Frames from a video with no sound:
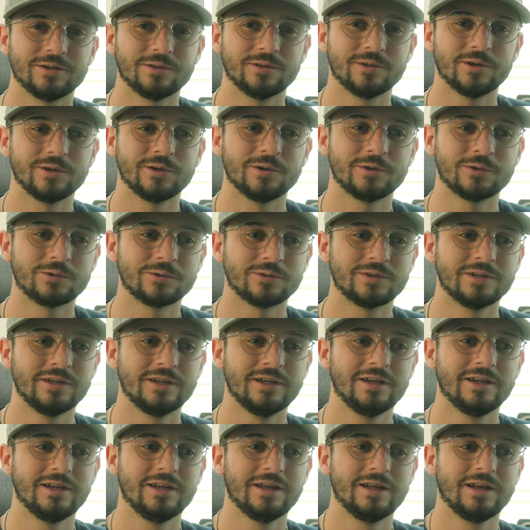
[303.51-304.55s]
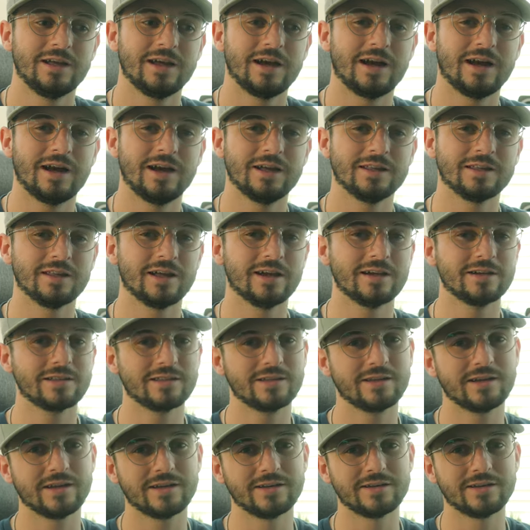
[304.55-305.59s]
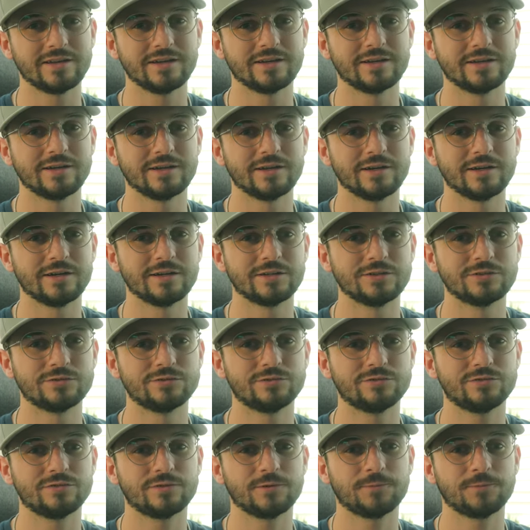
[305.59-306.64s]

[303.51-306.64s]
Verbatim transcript: although I like the idea of